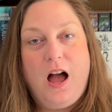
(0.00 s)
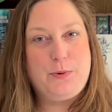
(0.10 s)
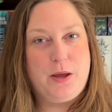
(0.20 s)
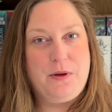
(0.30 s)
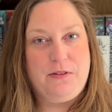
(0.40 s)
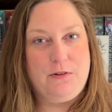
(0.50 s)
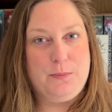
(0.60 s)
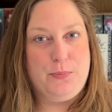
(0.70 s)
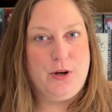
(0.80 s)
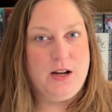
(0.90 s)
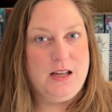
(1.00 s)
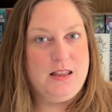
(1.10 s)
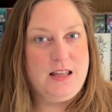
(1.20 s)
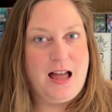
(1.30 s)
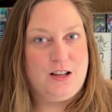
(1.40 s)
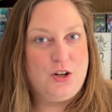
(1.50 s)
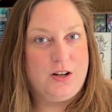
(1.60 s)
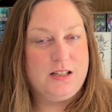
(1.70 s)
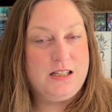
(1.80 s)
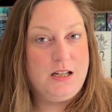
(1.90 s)
Probably my favorite book in the ACOTAR
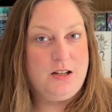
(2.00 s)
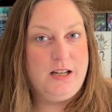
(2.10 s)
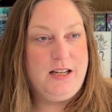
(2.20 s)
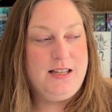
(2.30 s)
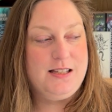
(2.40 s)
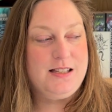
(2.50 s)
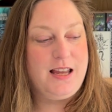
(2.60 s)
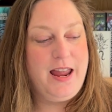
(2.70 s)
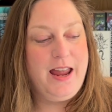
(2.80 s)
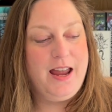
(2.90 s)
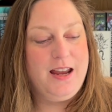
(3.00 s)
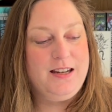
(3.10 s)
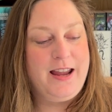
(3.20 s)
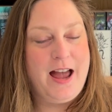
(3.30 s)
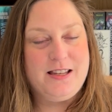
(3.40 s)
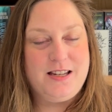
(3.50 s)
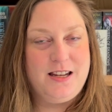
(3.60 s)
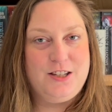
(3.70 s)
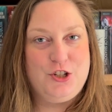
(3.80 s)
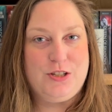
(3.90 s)
series. And Cassian
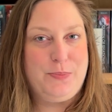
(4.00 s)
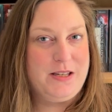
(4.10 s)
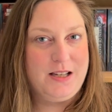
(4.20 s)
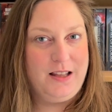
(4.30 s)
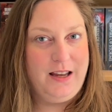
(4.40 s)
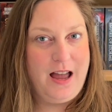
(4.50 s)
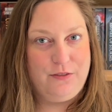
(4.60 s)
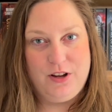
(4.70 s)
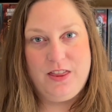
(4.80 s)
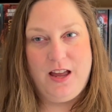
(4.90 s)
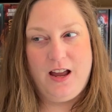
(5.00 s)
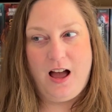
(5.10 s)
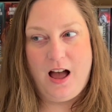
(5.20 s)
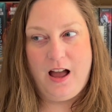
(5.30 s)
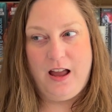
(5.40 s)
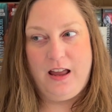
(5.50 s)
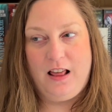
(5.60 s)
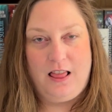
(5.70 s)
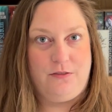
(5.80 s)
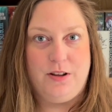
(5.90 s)
is just basically everything. I
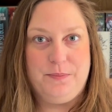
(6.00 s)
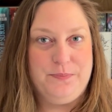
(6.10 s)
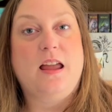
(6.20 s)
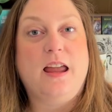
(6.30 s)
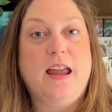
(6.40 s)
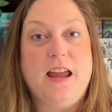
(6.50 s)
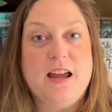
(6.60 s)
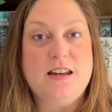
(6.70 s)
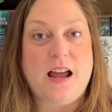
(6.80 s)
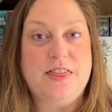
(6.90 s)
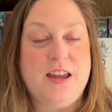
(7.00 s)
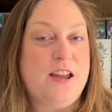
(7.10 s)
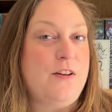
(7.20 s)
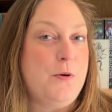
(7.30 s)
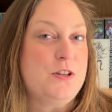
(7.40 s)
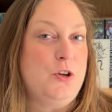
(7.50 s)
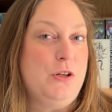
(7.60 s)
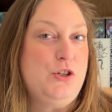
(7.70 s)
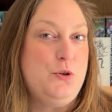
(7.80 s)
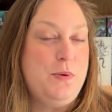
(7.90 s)
love him. And I think if I was going
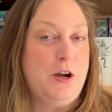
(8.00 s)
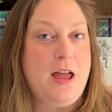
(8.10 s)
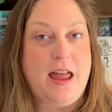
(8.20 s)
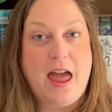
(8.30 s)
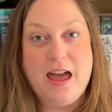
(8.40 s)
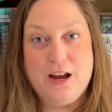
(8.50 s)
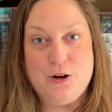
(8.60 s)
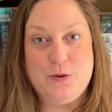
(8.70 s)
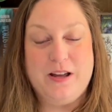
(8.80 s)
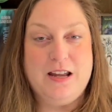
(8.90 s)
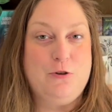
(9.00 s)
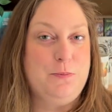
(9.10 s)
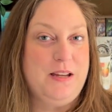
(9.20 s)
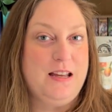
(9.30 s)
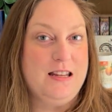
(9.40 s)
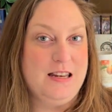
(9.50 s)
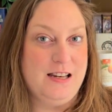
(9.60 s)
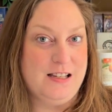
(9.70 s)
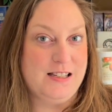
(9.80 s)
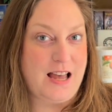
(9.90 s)
to marry a heroine, it would be
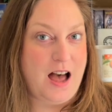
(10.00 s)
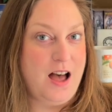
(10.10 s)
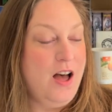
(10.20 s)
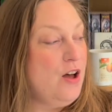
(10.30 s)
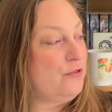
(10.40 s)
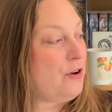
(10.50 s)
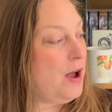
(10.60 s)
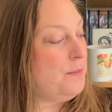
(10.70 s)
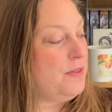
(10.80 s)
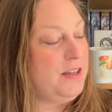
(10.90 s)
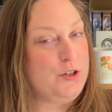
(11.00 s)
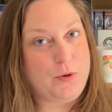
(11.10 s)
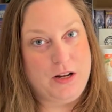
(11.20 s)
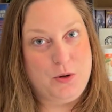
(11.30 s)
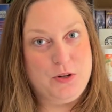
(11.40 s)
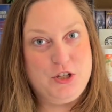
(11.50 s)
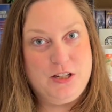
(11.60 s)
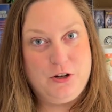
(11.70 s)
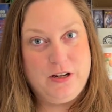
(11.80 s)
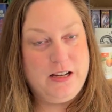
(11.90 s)
Nilsa from the Traitor Witch
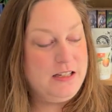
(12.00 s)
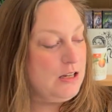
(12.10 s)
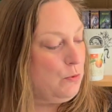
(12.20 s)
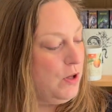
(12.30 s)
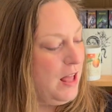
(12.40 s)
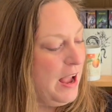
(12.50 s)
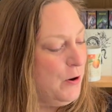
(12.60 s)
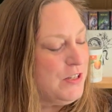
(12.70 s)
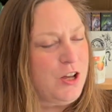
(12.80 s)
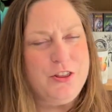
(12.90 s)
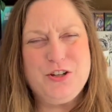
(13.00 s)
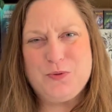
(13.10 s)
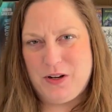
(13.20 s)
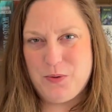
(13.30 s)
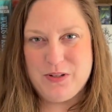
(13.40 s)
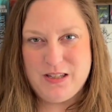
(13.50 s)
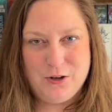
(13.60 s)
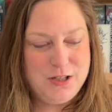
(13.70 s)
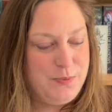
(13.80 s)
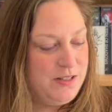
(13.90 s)
series. Well, I always call it the Traitor Witch
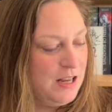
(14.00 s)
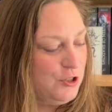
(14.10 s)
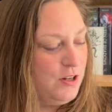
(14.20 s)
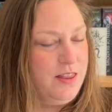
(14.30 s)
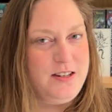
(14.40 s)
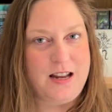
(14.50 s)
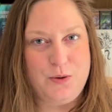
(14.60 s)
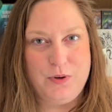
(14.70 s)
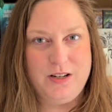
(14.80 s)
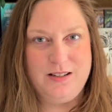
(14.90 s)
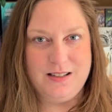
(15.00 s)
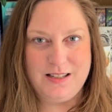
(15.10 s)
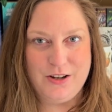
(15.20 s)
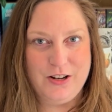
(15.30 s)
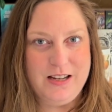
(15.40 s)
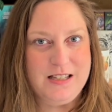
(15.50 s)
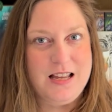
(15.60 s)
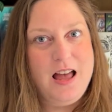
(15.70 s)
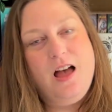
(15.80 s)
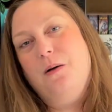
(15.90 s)
series, but it's actually the Deadwood series.
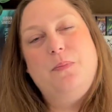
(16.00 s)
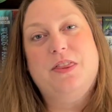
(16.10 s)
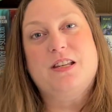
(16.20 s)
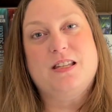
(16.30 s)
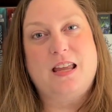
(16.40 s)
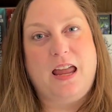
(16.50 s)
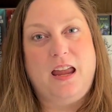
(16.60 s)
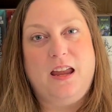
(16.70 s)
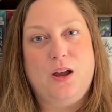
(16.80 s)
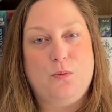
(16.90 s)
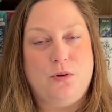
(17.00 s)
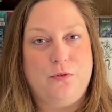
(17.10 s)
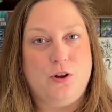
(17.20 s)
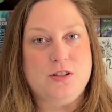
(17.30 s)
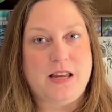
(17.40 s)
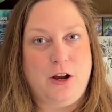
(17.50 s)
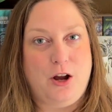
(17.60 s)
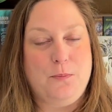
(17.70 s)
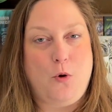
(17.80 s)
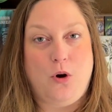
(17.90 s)
But this is a reverse
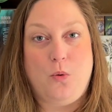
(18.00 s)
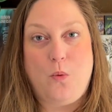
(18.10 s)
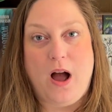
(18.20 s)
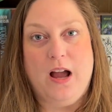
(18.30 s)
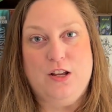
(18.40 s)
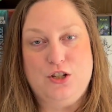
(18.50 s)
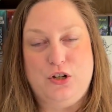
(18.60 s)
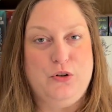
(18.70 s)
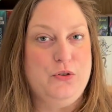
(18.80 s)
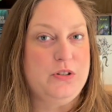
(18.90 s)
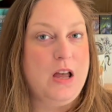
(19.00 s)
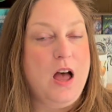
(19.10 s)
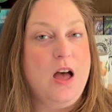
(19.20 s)
harem, or why choose